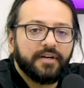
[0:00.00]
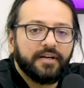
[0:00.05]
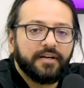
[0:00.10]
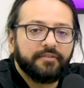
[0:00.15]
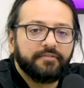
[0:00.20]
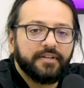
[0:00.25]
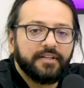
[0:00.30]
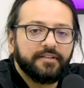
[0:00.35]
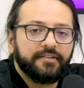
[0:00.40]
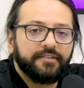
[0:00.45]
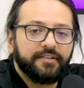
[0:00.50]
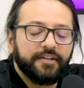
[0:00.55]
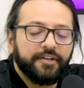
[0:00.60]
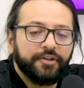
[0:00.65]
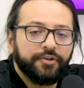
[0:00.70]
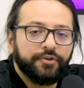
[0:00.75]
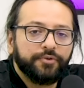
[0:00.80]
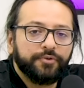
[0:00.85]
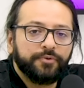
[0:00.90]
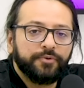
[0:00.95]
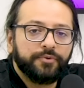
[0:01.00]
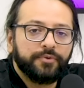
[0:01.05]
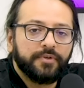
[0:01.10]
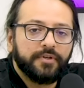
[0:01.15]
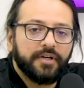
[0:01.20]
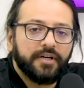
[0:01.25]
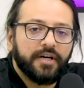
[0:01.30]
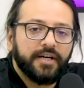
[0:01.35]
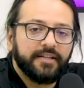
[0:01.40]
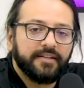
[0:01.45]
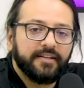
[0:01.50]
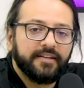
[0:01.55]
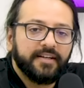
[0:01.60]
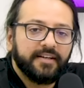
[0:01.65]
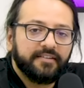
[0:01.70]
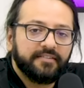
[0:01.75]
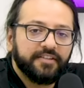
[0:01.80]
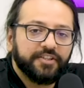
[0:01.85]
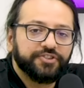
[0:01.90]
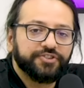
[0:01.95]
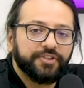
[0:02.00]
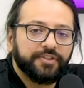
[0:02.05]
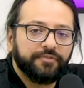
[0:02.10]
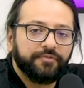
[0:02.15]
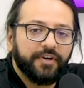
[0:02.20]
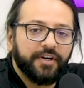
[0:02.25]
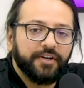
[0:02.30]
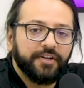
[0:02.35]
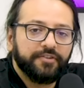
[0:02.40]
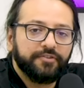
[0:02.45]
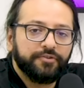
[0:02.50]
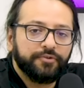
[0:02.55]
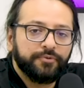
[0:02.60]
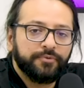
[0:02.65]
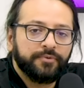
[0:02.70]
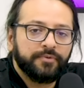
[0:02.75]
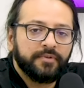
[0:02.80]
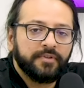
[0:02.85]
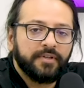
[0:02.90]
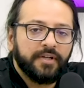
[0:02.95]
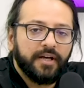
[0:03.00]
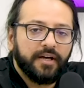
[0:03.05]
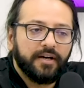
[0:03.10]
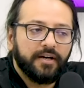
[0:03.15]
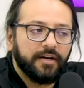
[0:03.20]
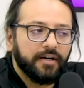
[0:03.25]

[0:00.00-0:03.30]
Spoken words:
We'll see you in the next session very soon.